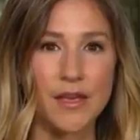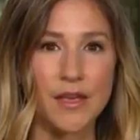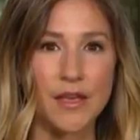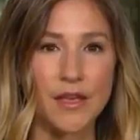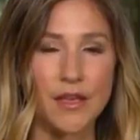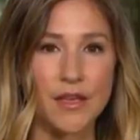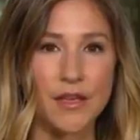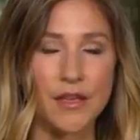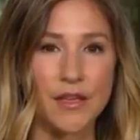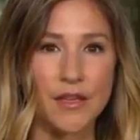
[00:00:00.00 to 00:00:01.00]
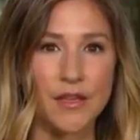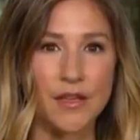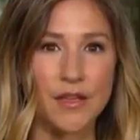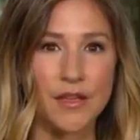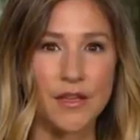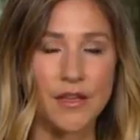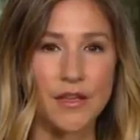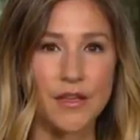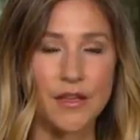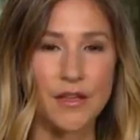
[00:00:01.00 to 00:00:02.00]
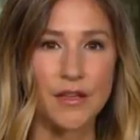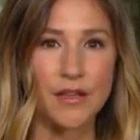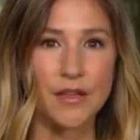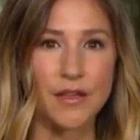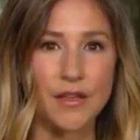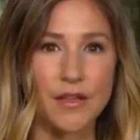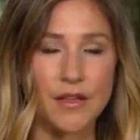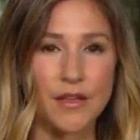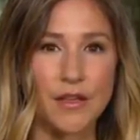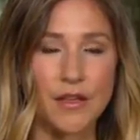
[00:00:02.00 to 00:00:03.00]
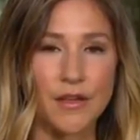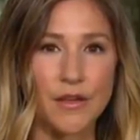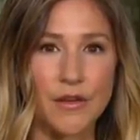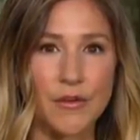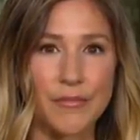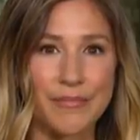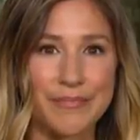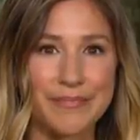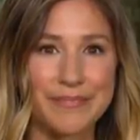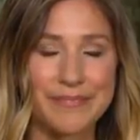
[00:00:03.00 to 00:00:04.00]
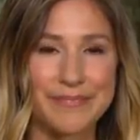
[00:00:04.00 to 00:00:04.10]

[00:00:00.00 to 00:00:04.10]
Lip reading: [no speech]